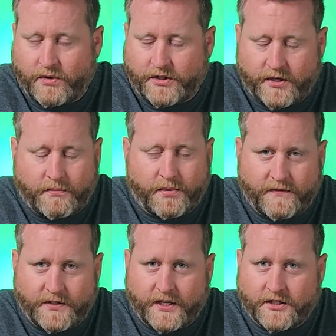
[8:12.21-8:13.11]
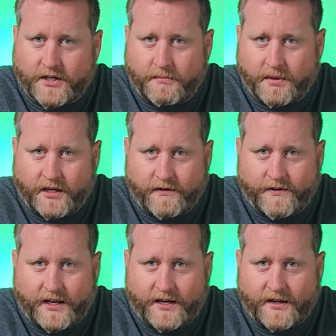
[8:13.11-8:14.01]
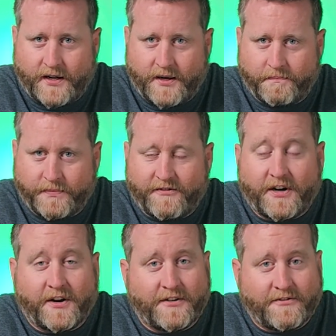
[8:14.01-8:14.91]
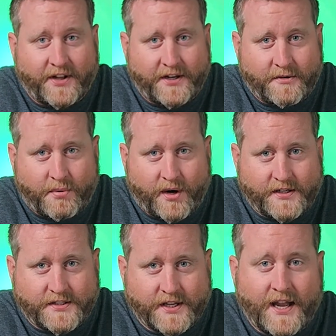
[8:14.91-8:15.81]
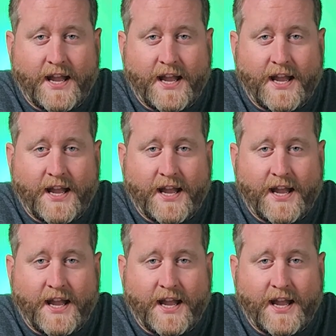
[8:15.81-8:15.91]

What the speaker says: which their previous agent, I believe, had a very inflated price.